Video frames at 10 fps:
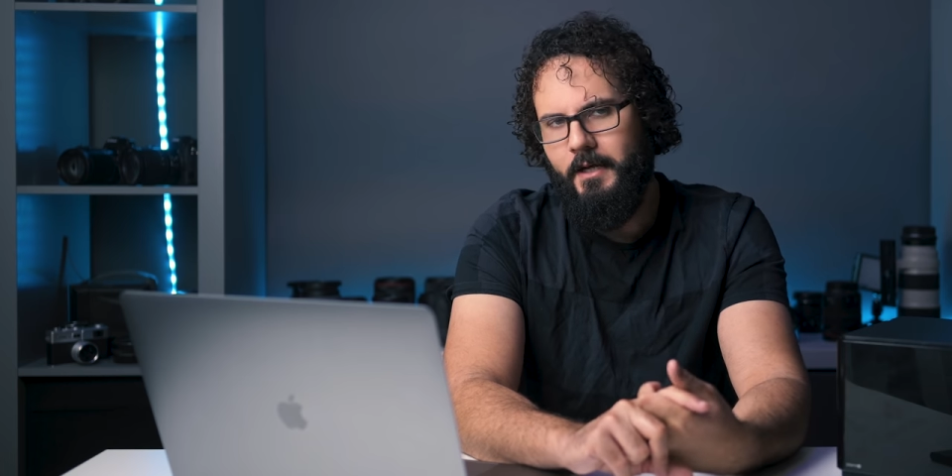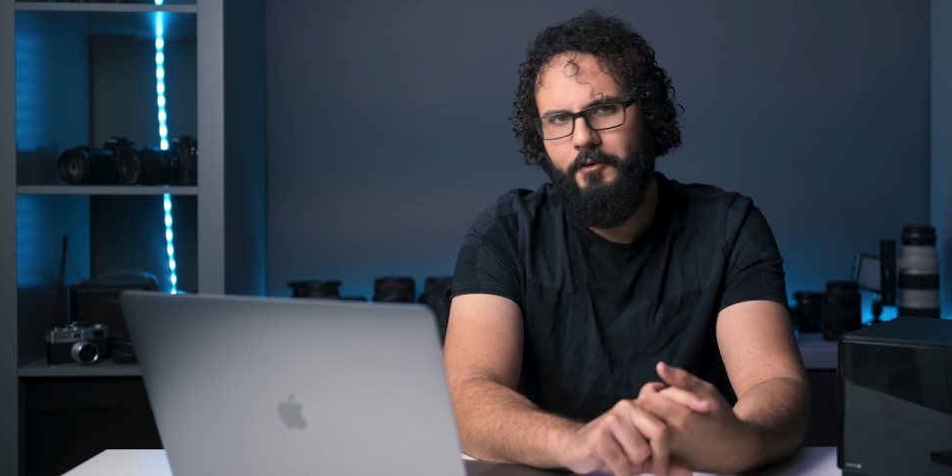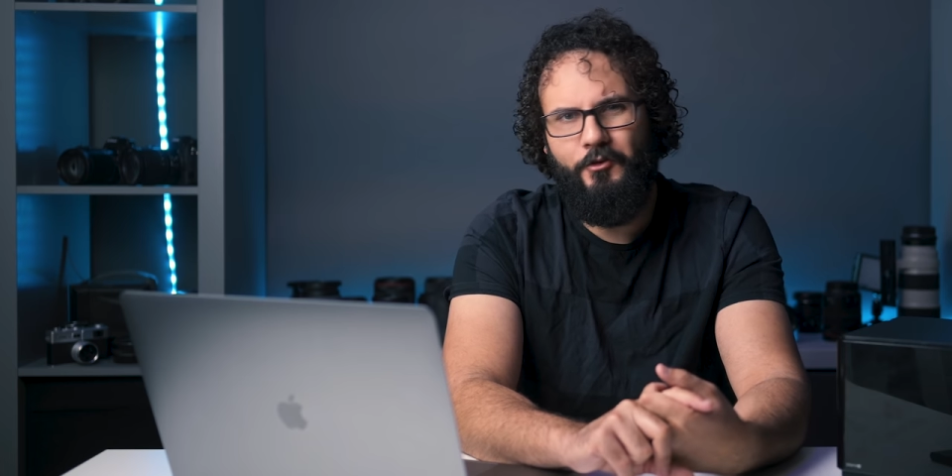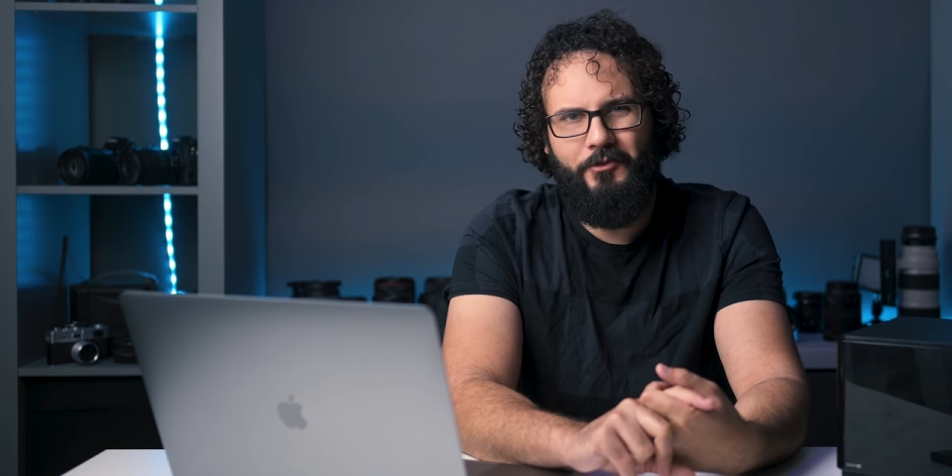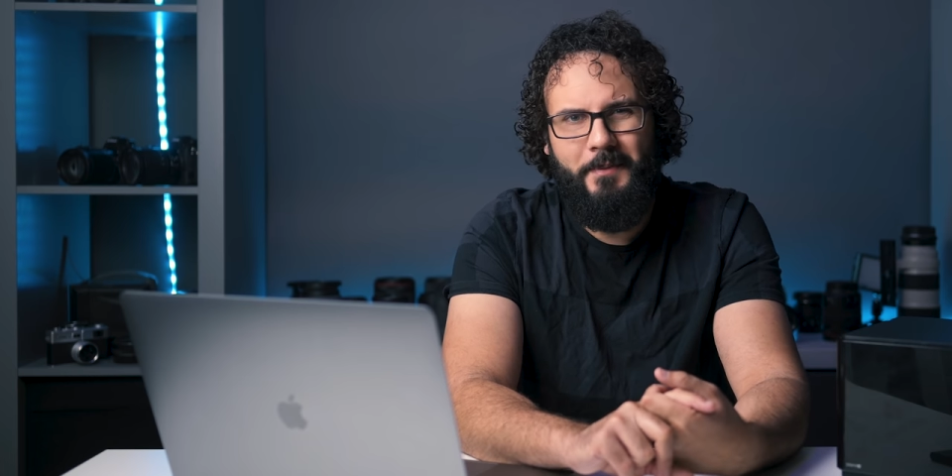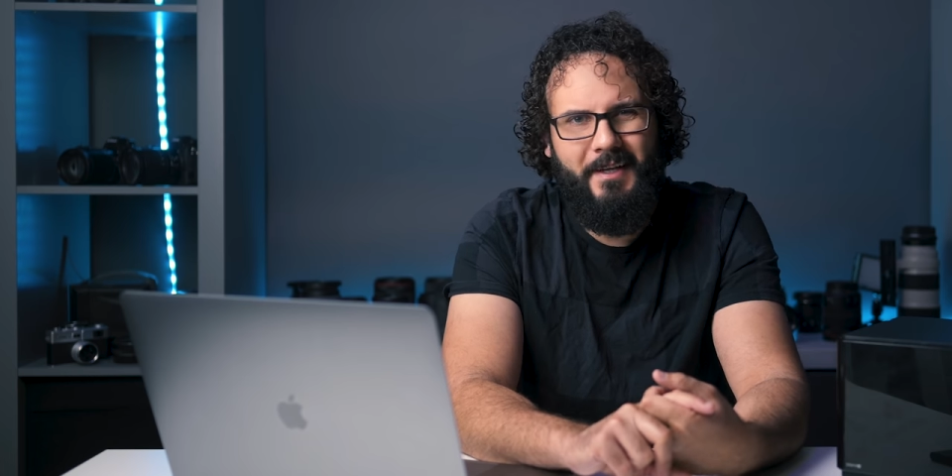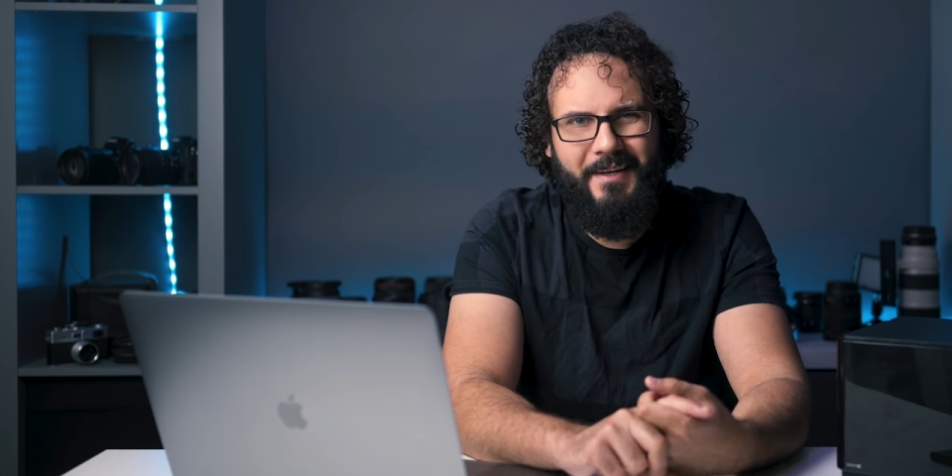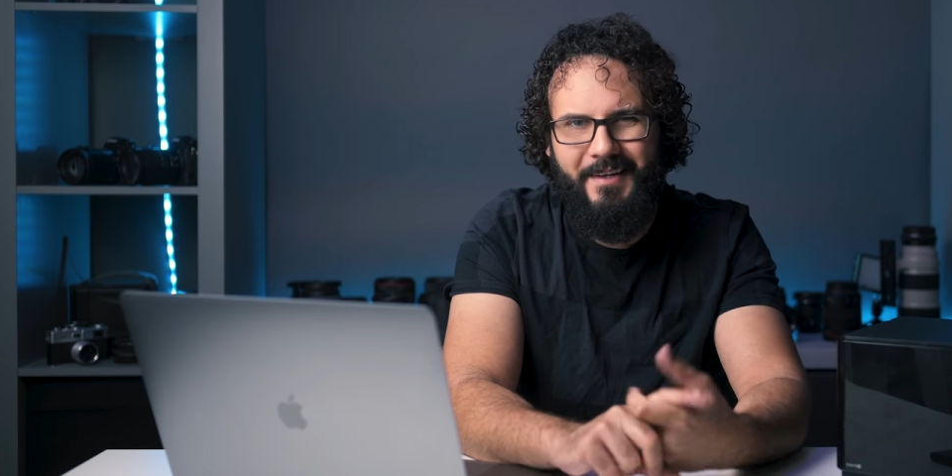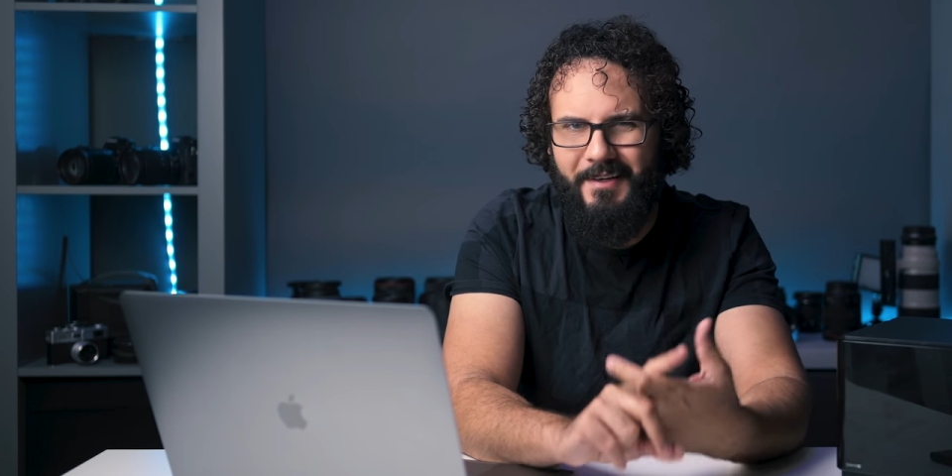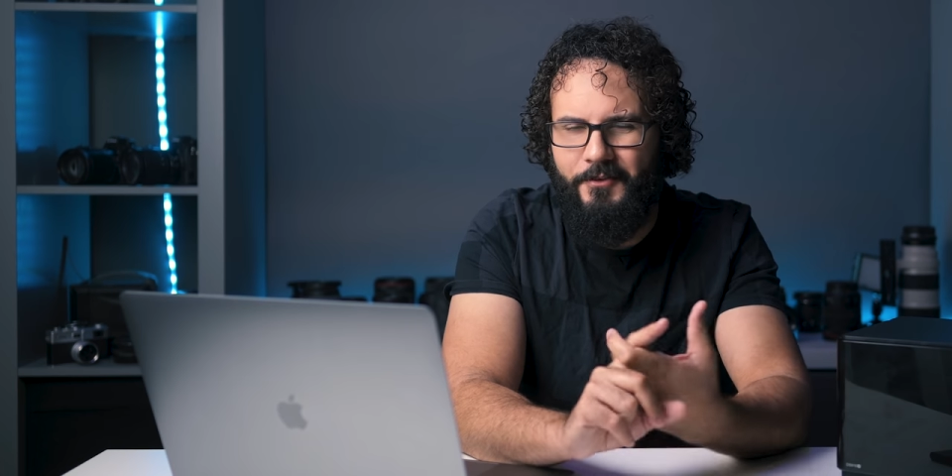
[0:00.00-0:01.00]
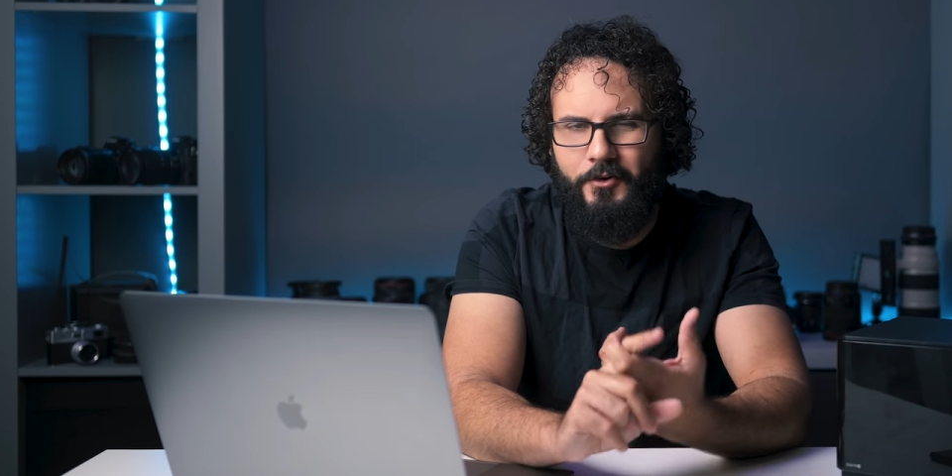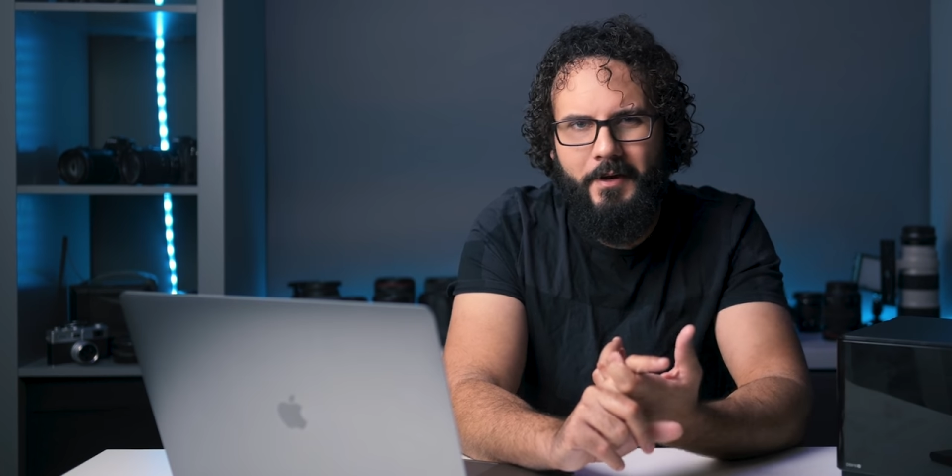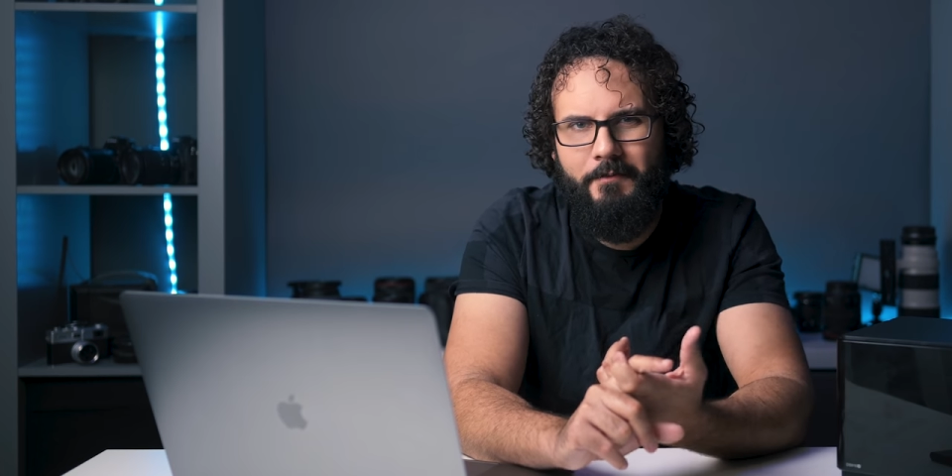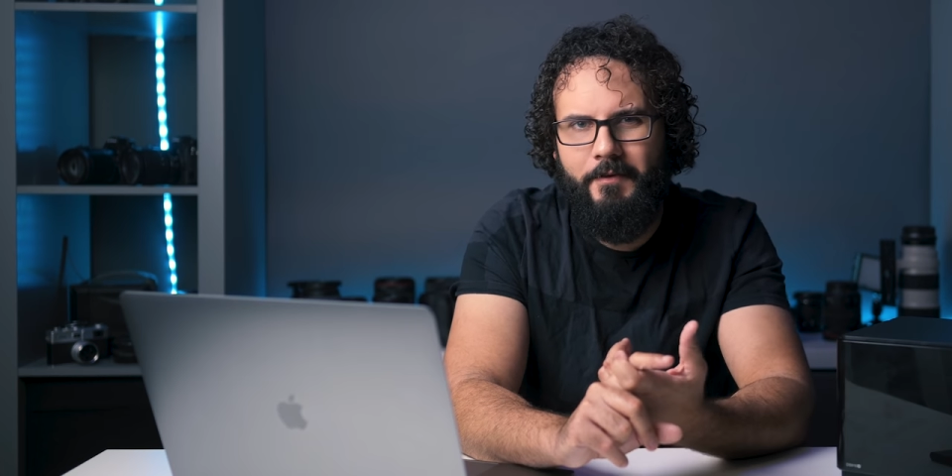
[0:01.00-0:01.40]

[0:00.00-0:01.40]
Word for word: social media, Instagram,